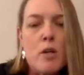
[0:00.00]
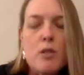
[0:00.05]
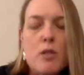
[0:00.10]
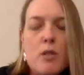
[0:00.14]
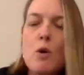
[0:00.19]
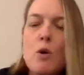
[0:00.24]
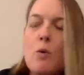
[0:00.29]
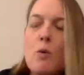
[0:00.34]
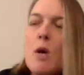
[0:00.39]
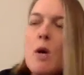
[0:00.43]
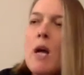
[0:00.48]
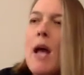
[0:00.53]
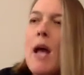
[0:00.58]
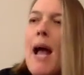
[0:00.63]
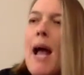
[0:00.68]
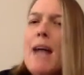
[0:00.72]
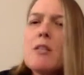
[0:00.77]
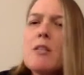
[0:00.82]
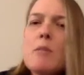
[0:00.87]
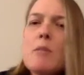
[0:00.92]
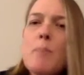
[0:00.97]
So
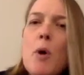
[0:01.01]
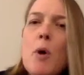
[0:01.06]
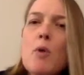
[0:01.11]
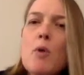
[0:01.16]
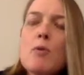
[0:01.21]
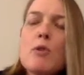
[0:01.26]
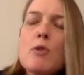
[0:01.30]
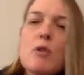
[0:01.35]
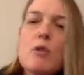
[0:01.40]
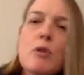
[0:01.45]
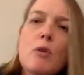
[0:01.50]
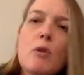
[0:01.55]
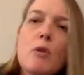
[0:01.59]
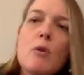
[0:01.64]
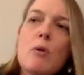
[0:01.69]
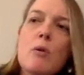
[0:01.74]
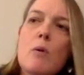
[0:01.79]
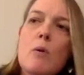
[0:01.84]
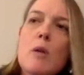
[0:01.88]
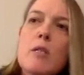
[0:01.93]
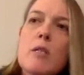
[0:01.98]
as opposed
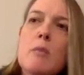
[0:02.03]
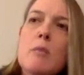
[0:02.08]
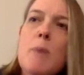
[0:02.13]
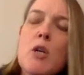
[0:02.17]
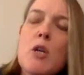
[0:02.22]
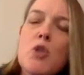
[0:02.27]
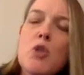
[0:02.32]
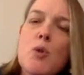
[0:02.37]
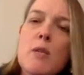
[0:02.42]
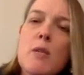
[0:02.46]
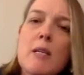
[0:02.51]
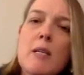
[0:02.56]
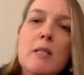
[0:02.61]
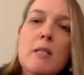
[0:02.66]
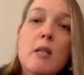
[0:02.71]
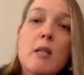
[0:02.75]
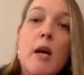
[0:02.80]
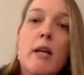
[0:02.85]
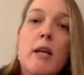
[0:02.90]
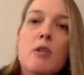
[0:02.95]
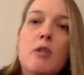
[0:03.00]
to specialties
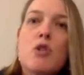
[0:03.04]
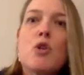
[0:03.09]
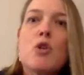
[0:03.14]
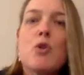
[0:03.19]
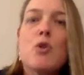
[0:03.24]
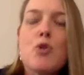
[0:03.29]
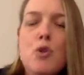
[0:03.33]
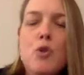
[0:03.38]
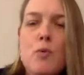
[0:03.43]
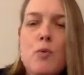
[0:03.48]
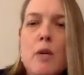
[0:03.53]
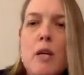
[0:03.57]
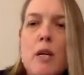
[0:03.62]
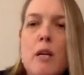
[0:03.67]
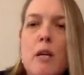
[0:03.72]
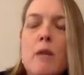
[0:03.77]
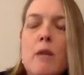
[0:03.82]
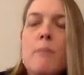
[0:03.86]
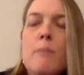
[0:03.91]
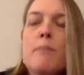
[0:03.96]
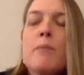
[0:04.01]
like
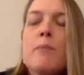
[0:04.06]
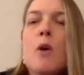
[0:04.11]
surgery,